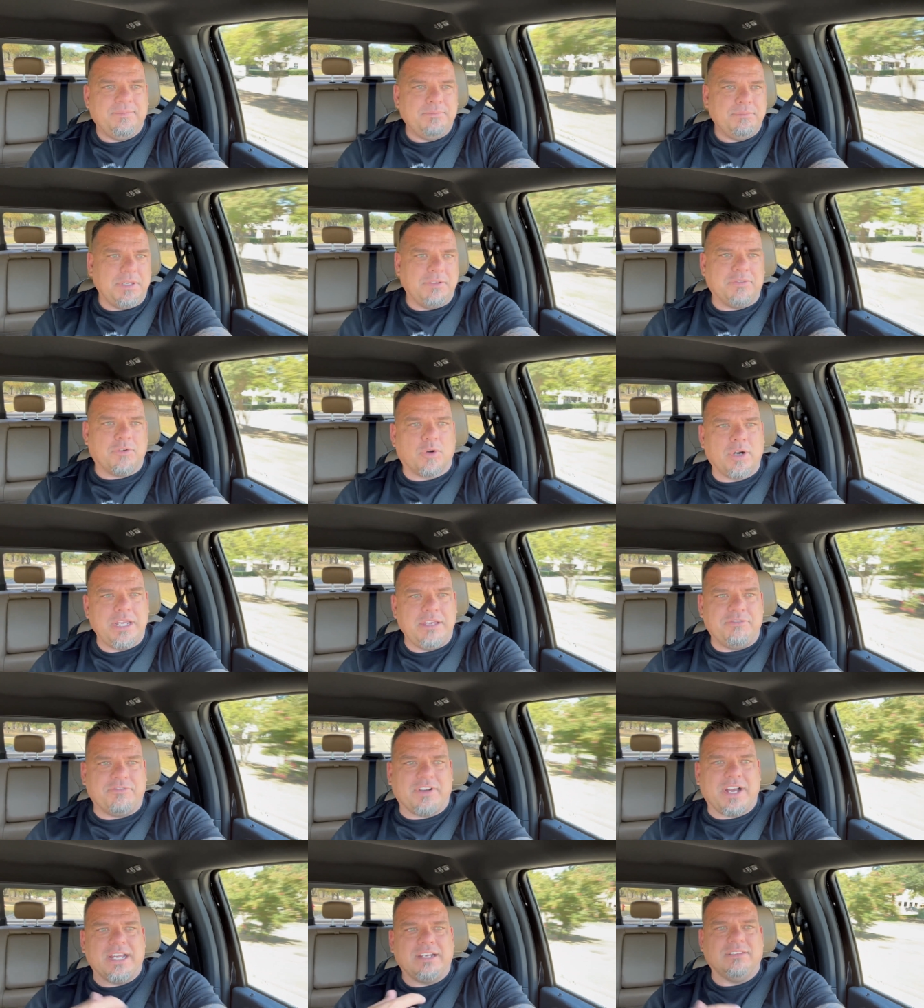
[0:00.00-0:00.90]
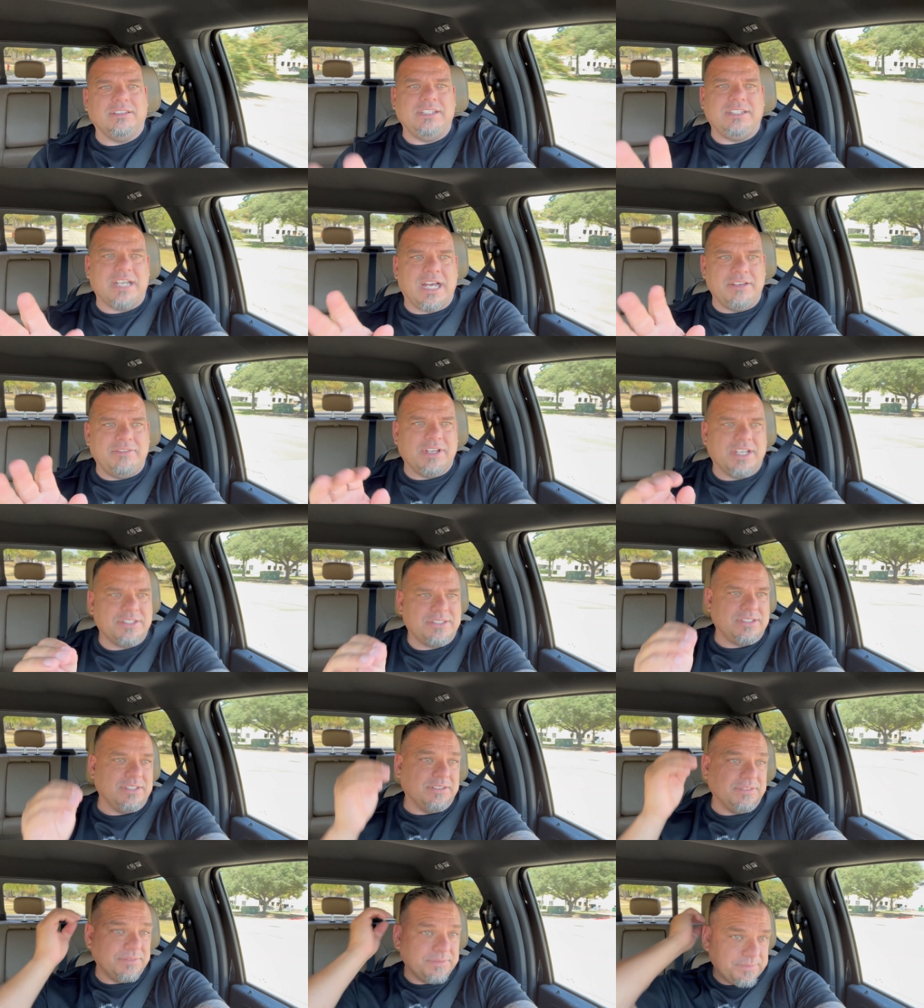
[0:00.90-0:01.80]
before he finally
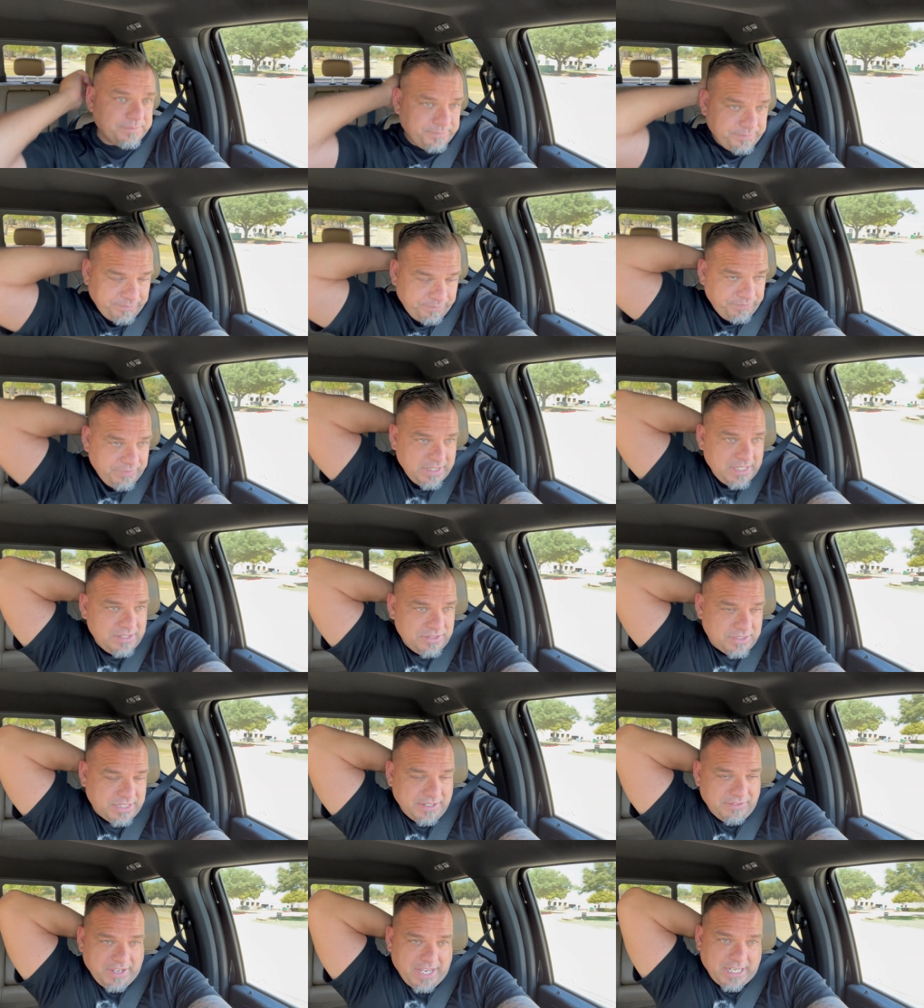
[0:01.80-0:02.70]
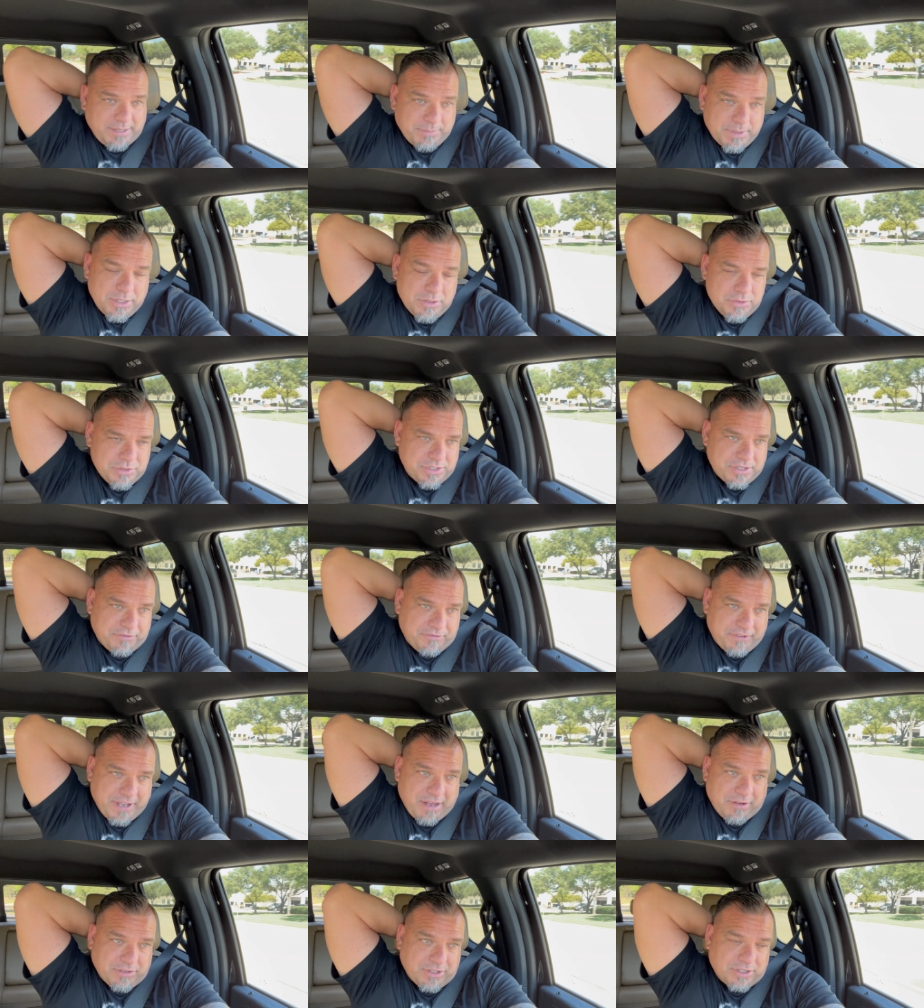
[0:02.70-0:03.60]
divested. Steve Hechtman, who's the
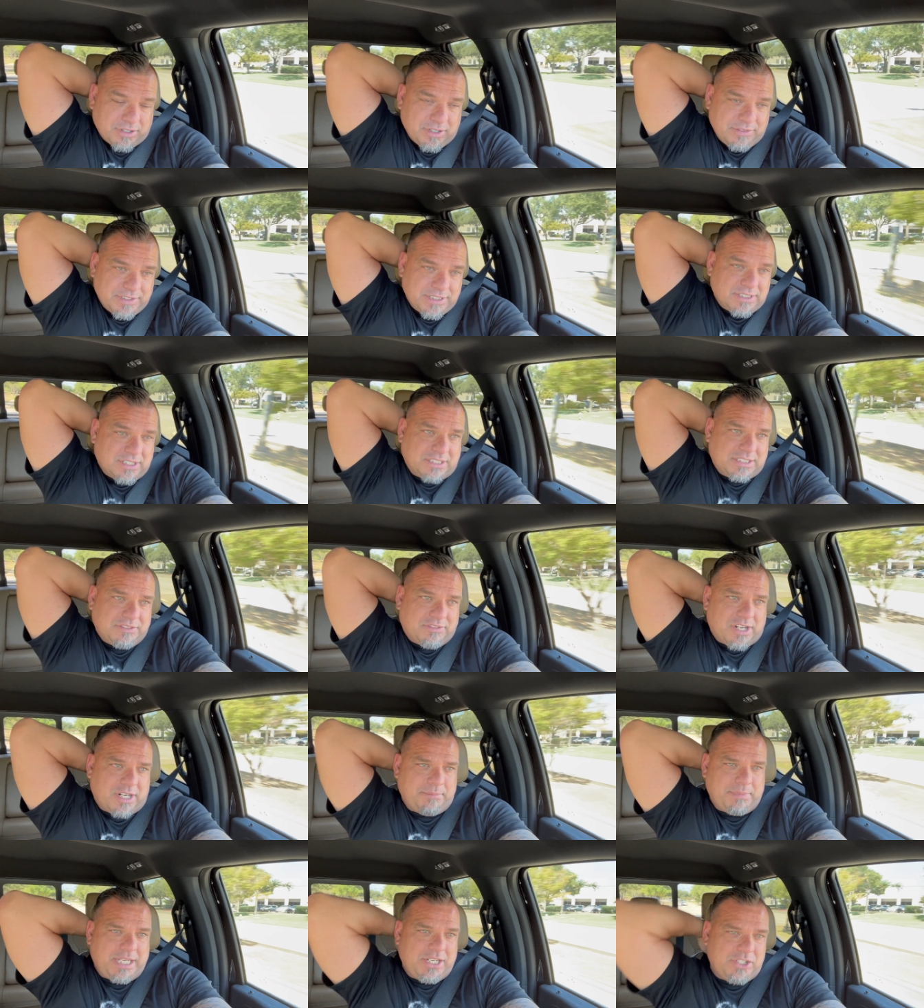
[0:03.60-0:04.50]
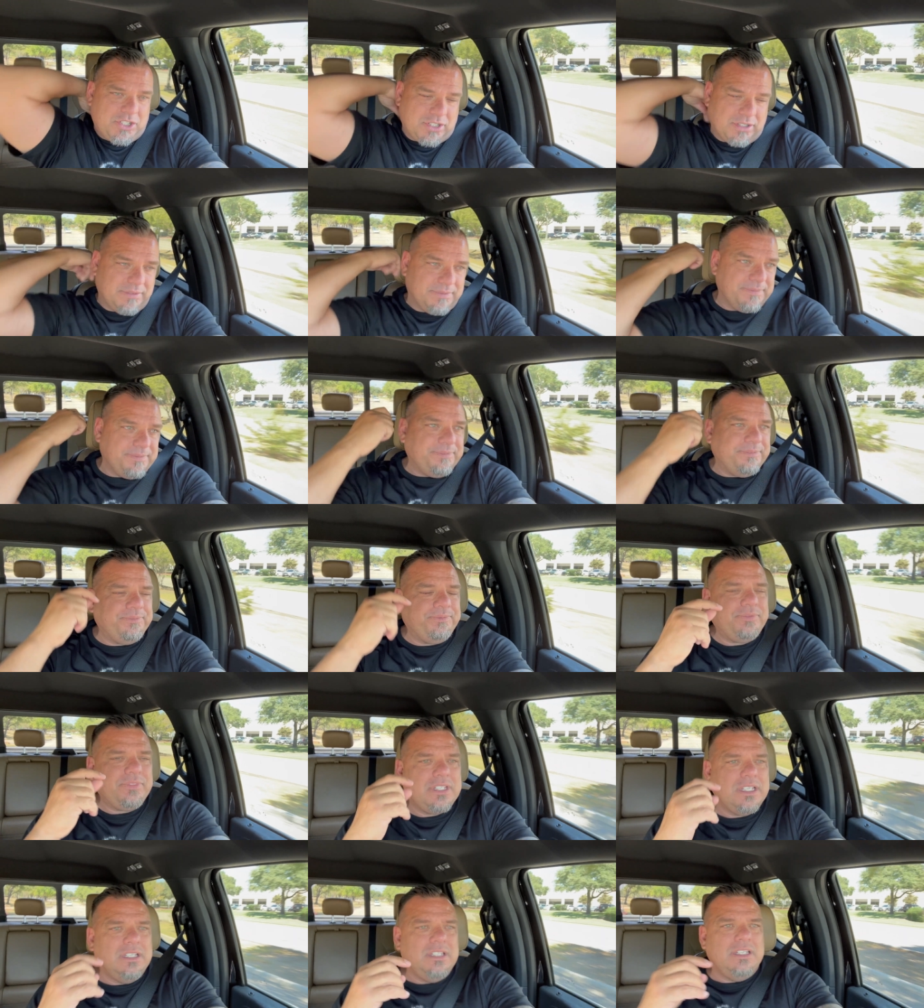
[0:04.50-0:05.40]
founder of Inductive Automation,
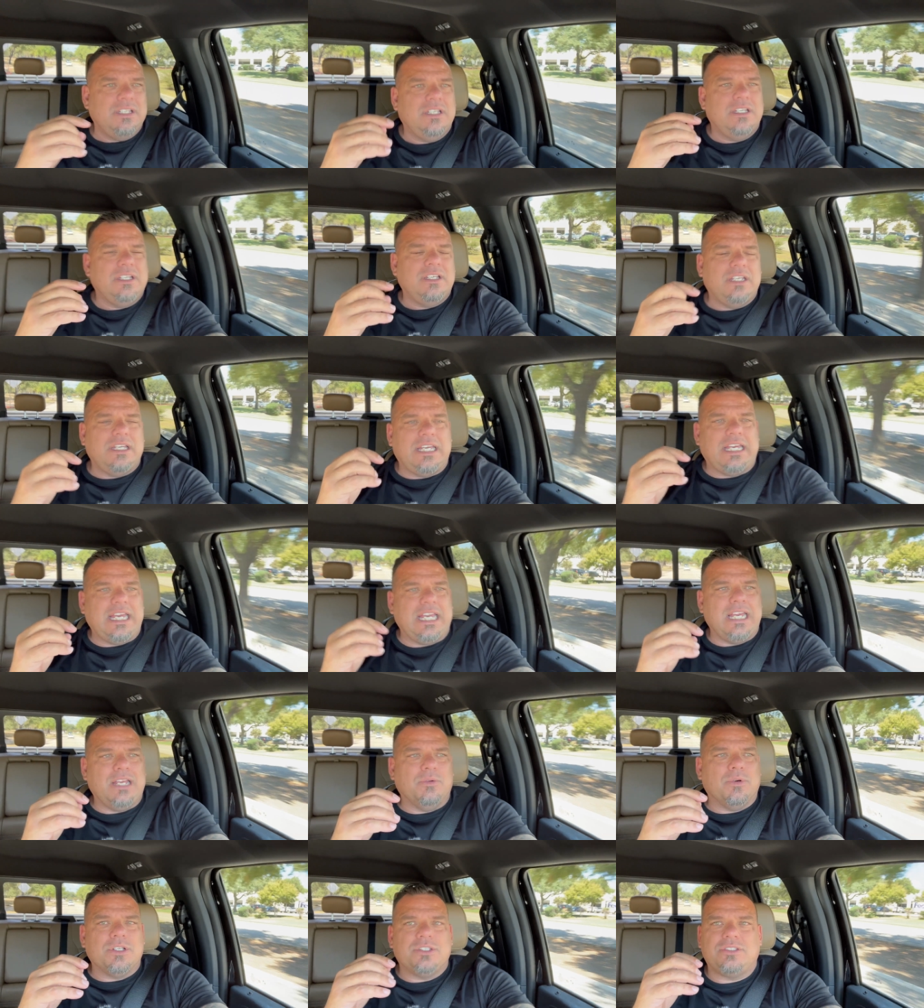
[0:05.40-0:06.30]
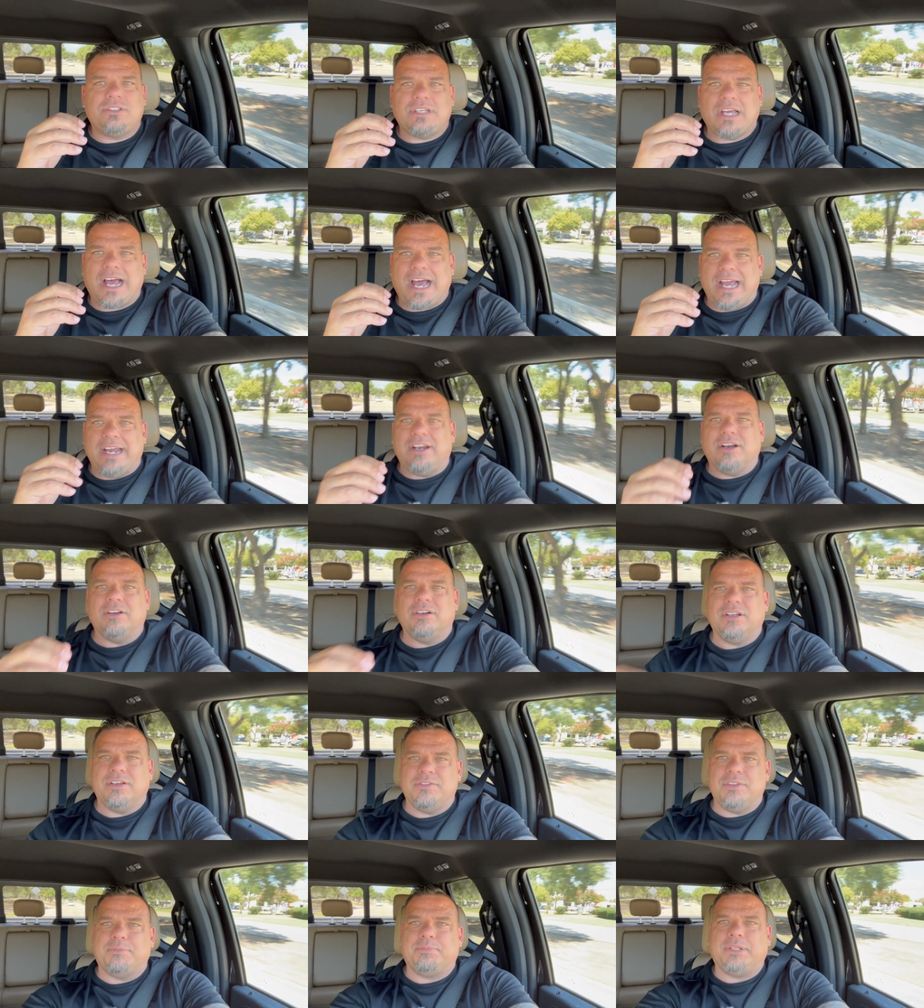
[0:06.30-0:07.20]
he was tired
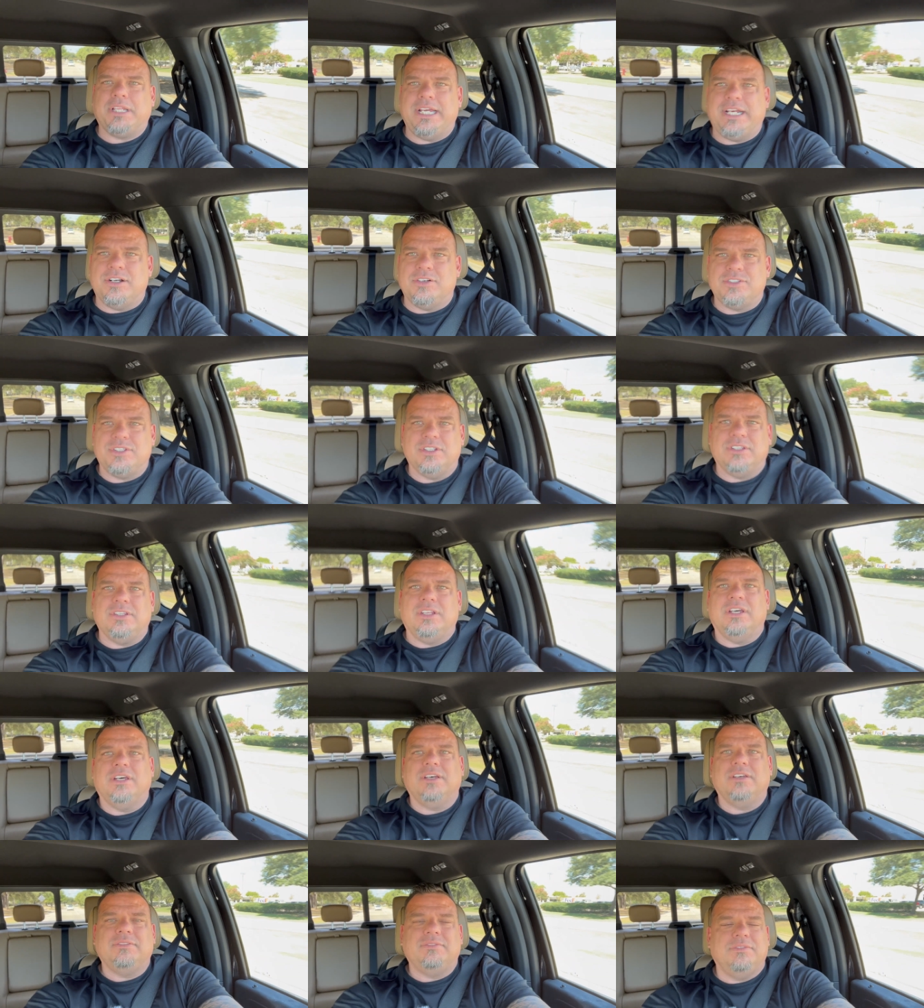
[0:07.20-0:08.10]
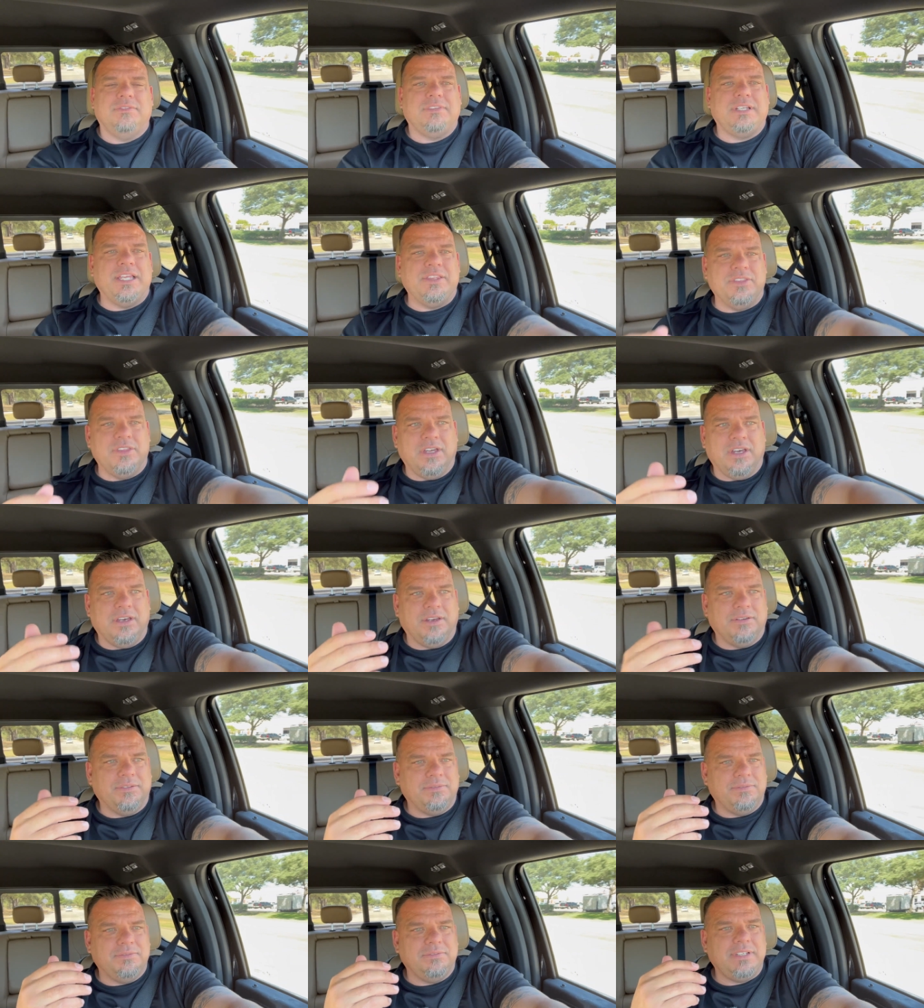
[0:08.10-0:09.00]
of the players in the in
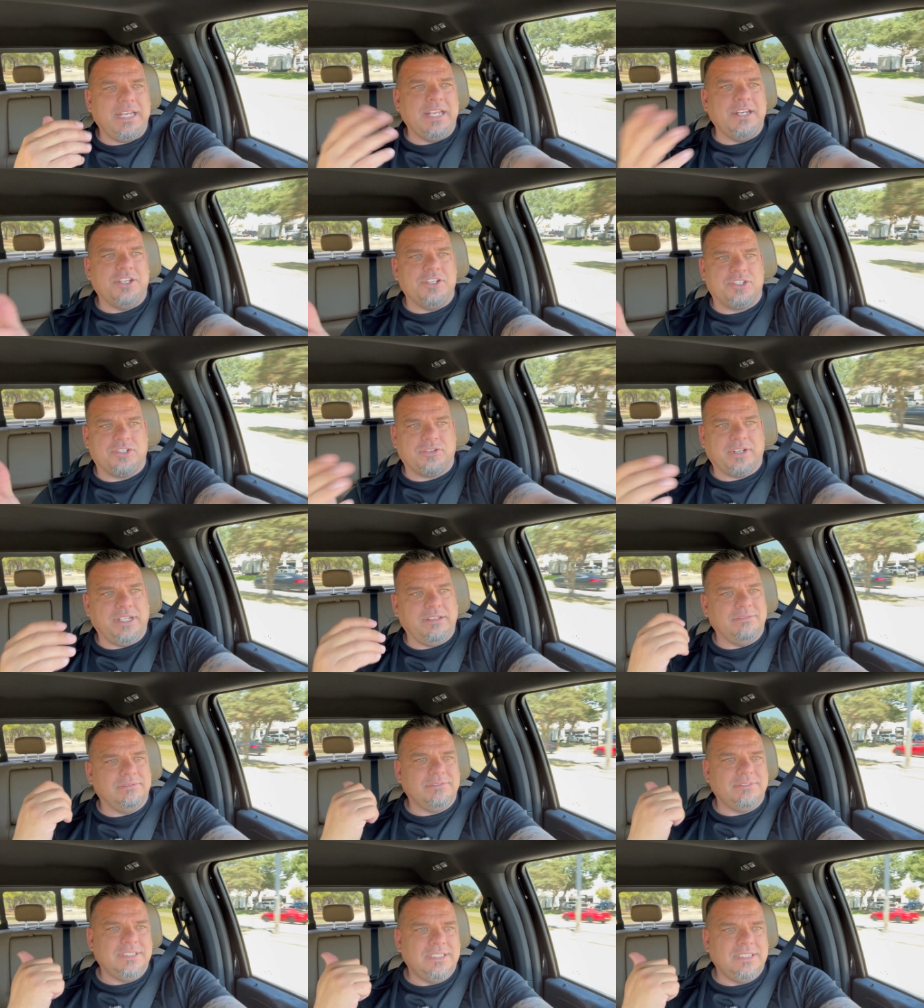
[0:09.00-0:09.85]
the industry.